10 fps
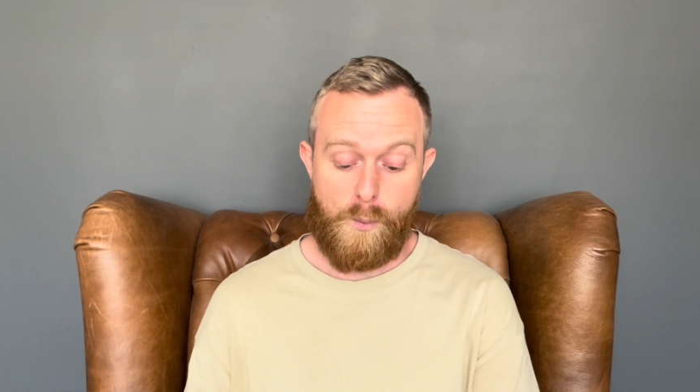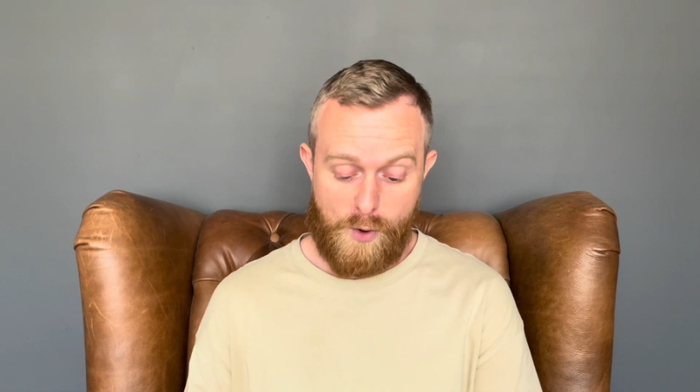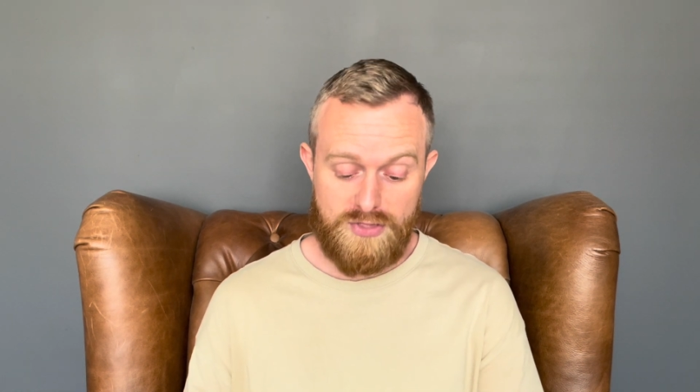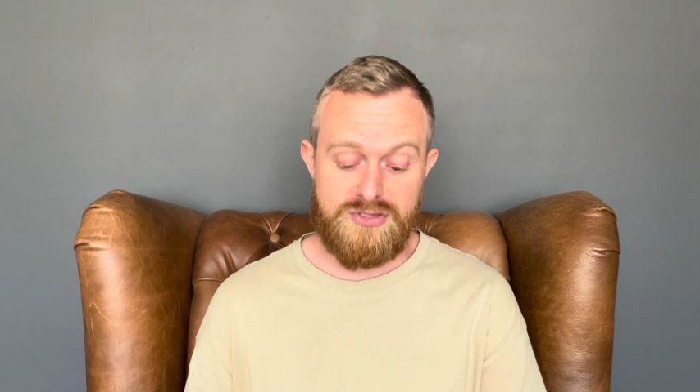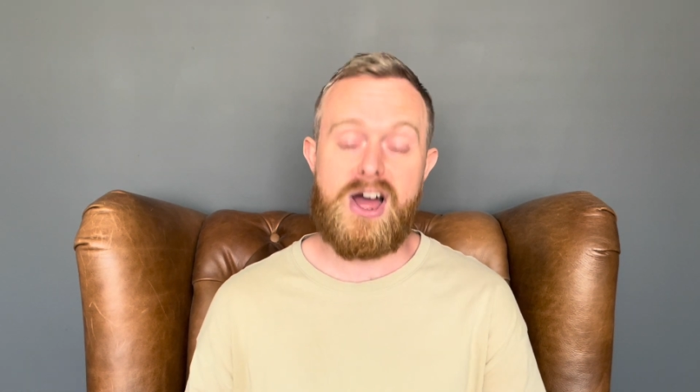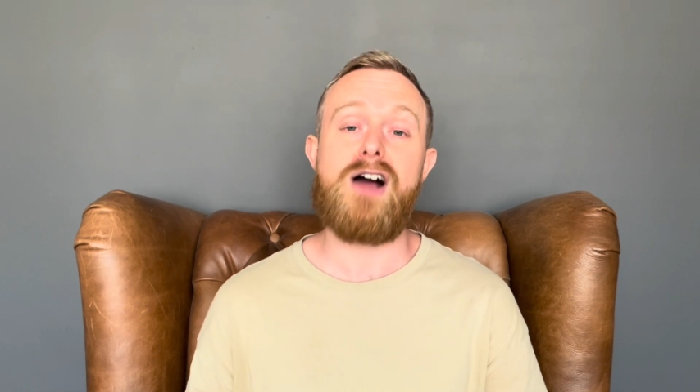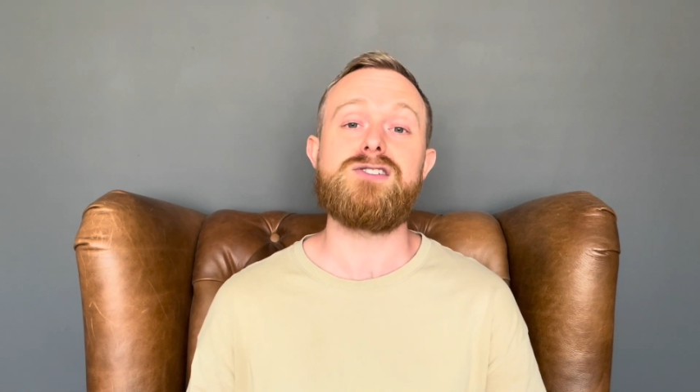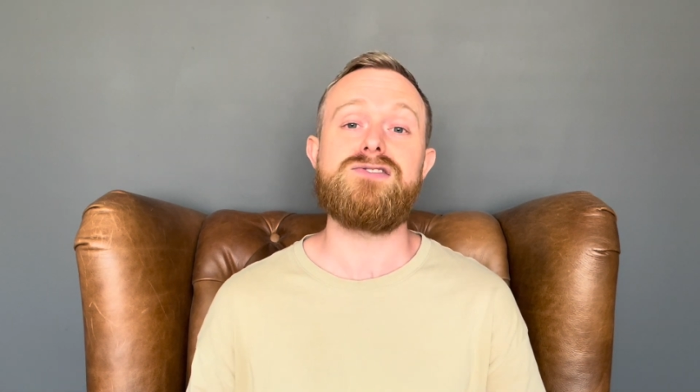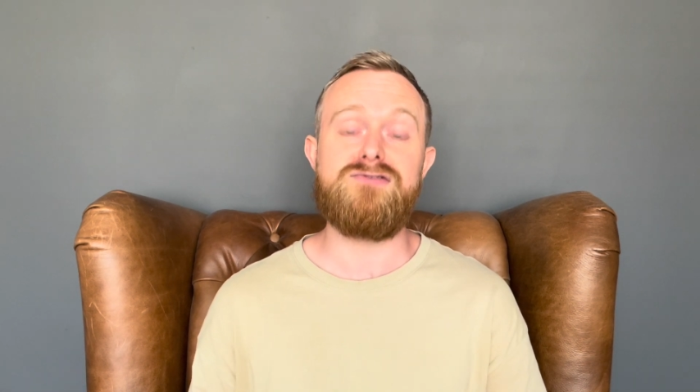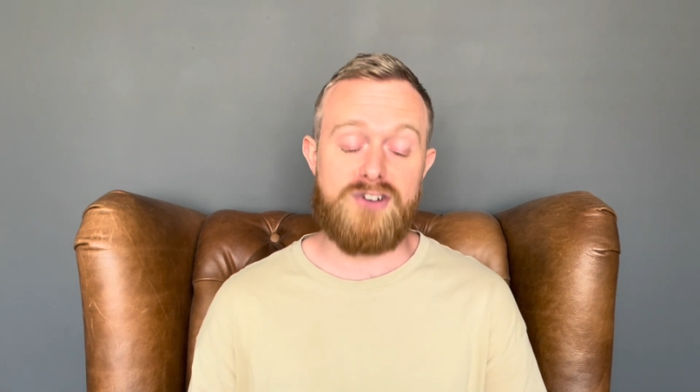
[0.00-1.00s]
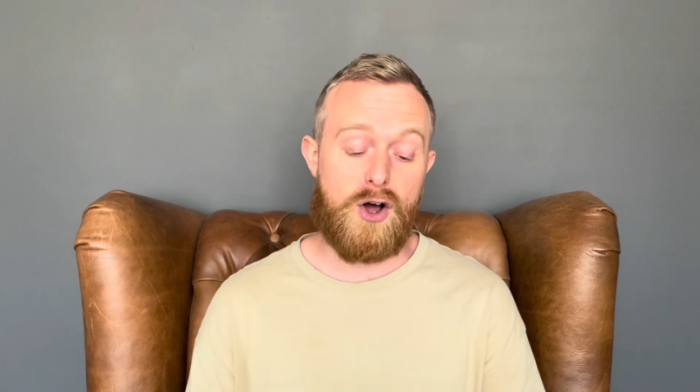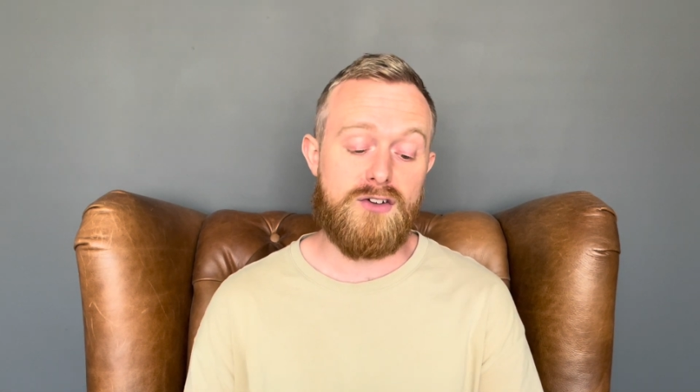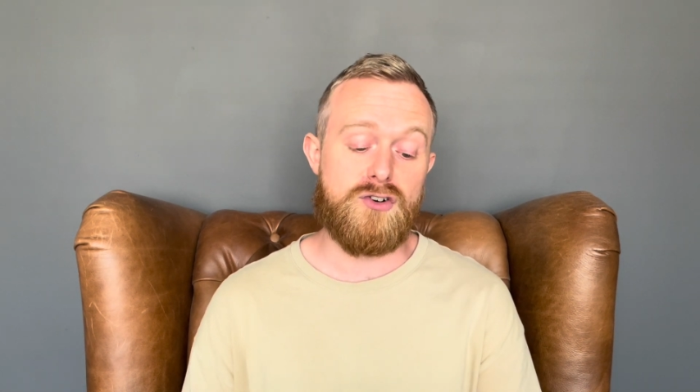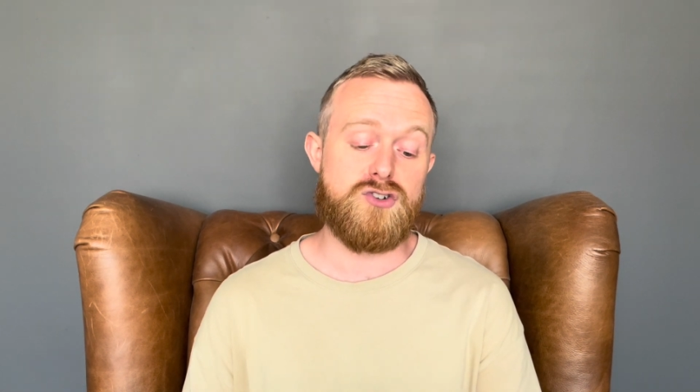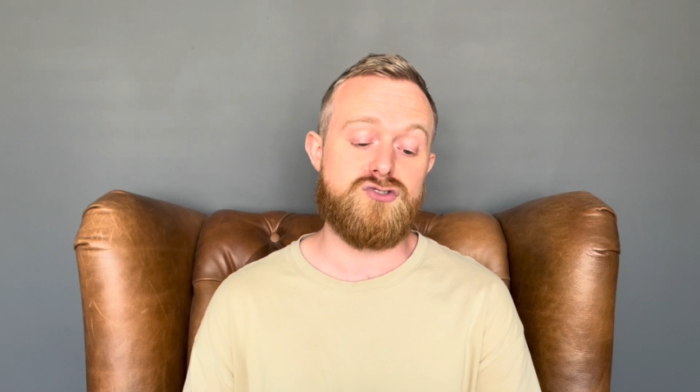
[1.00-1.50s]

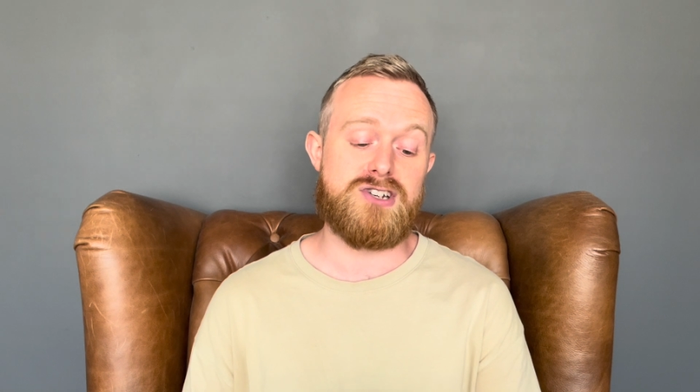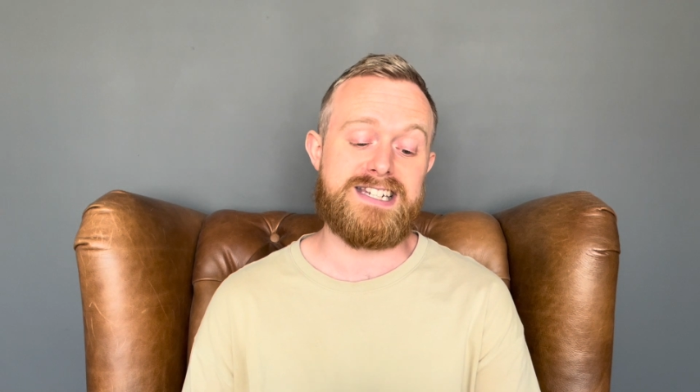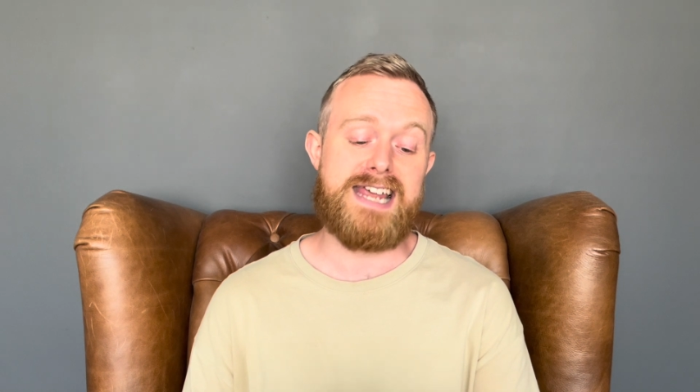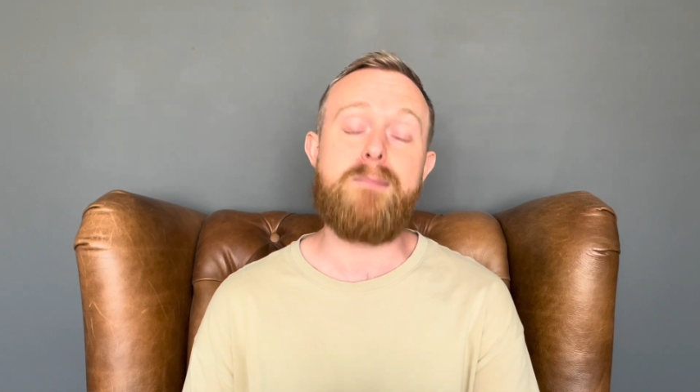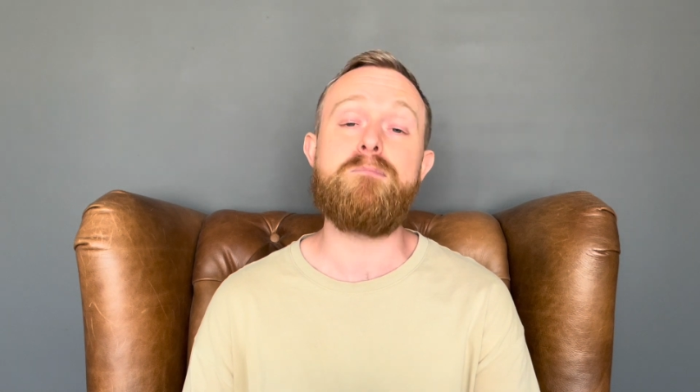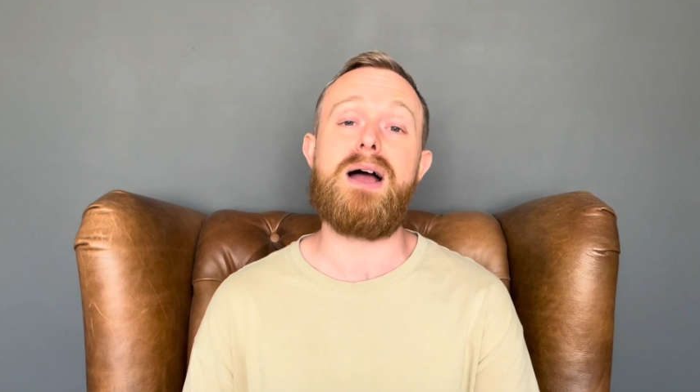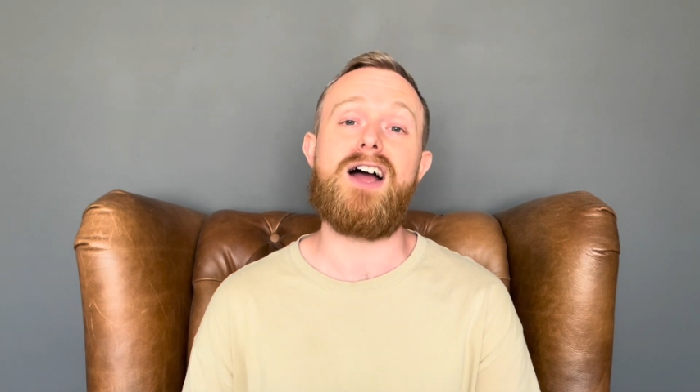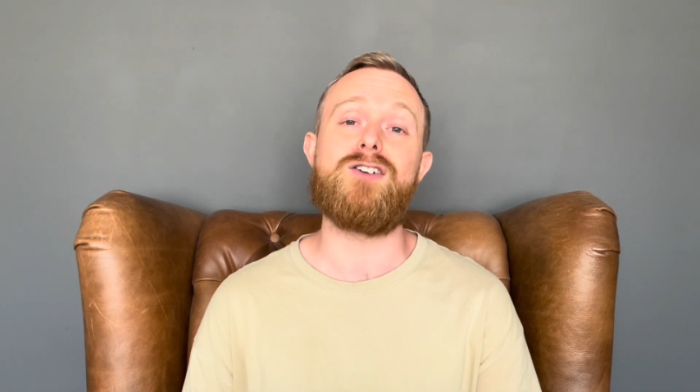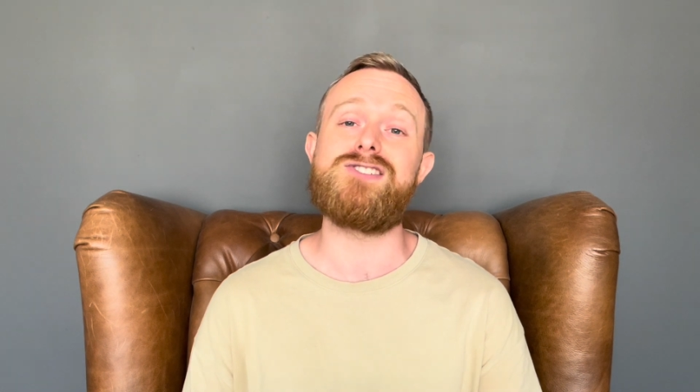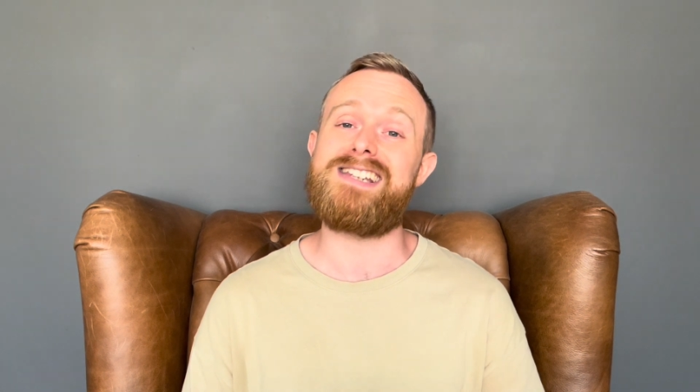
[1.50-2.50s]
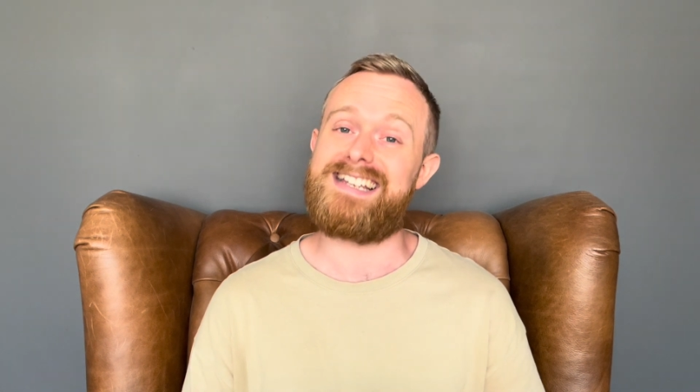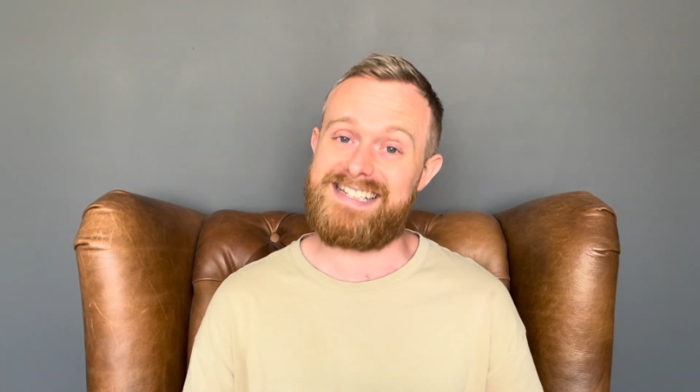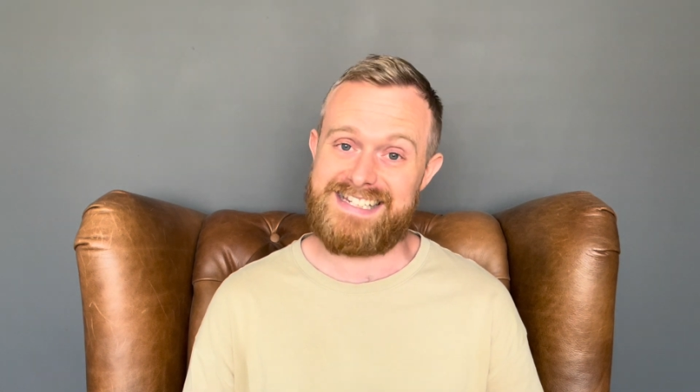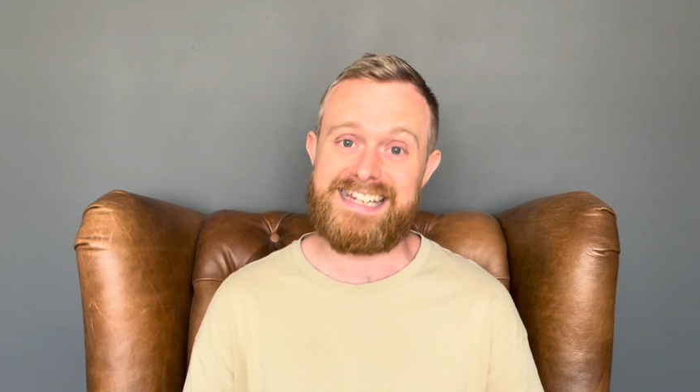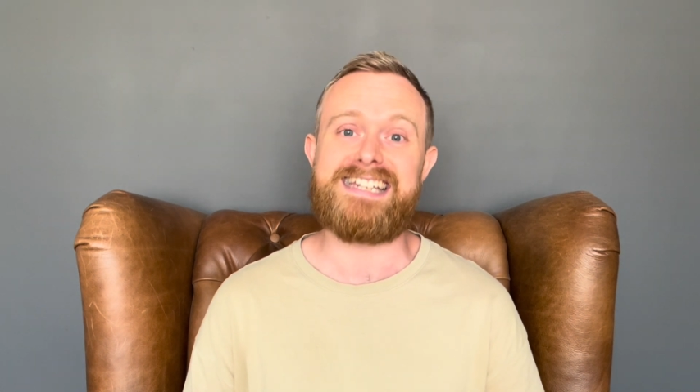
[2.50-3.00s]

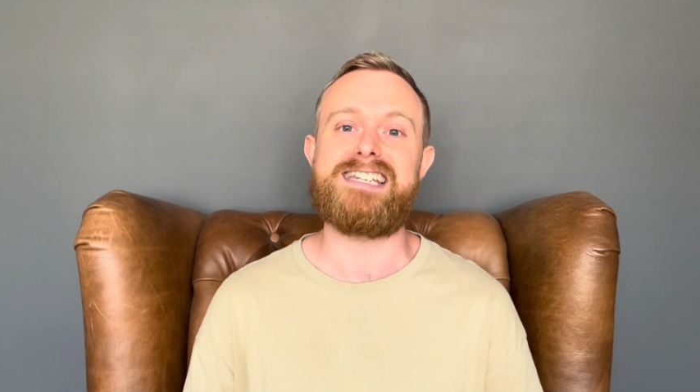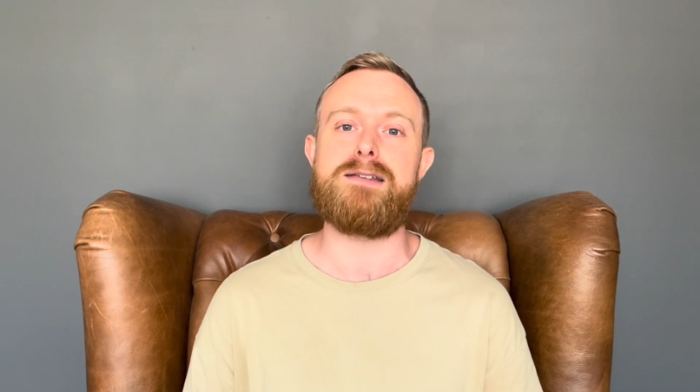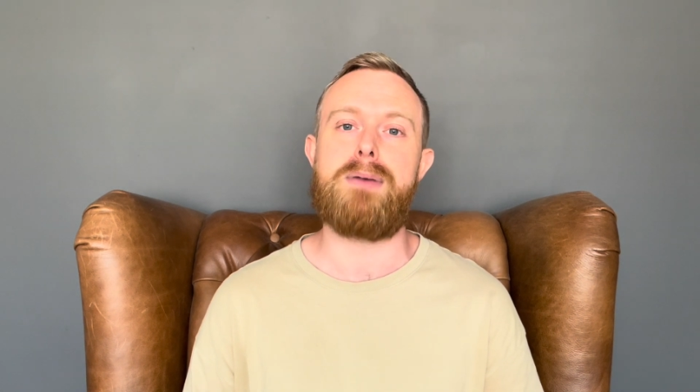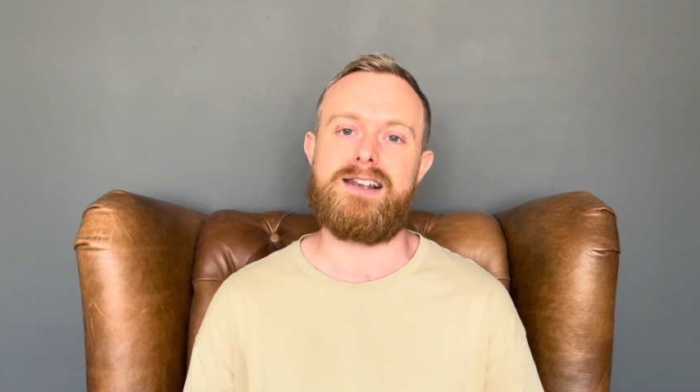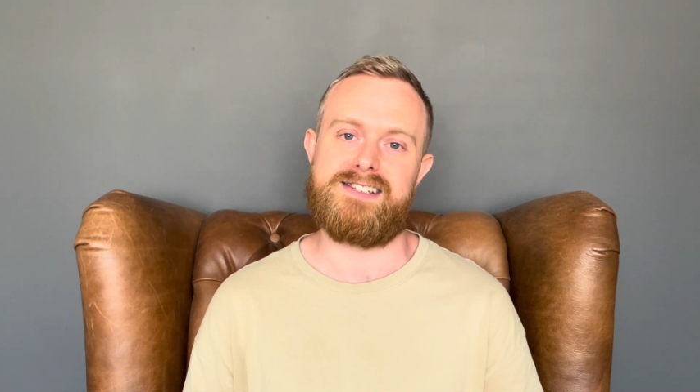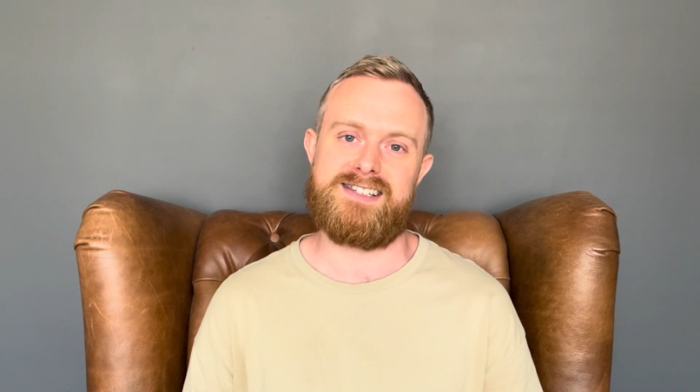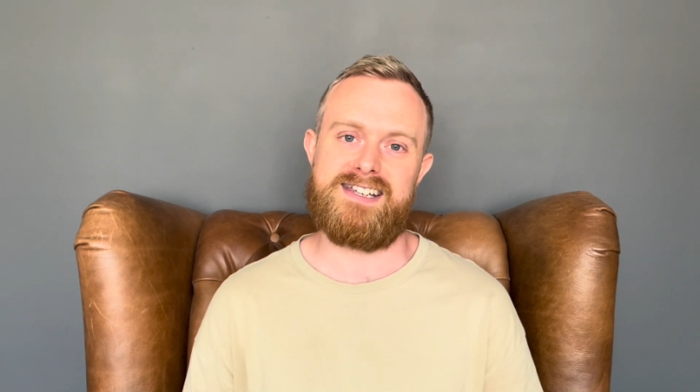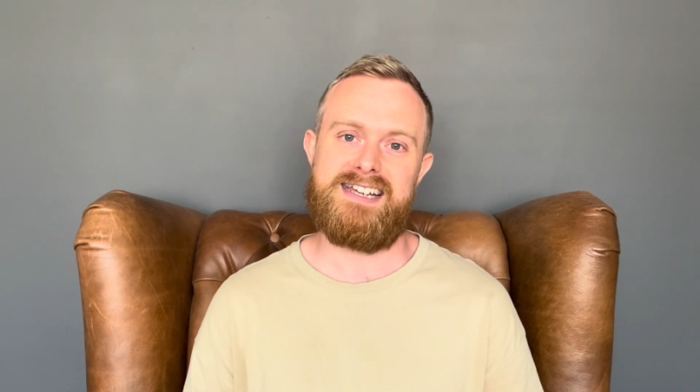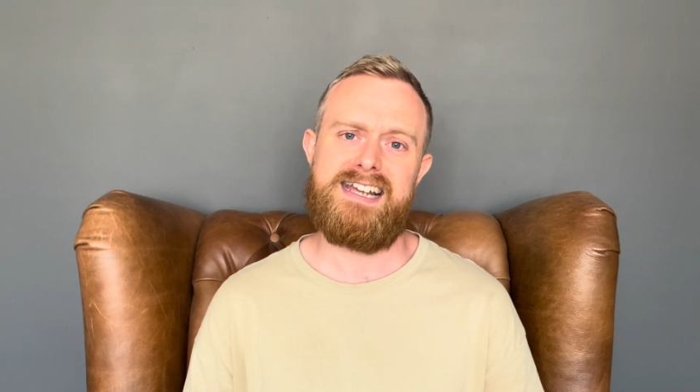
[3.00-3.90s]
£1,510.60.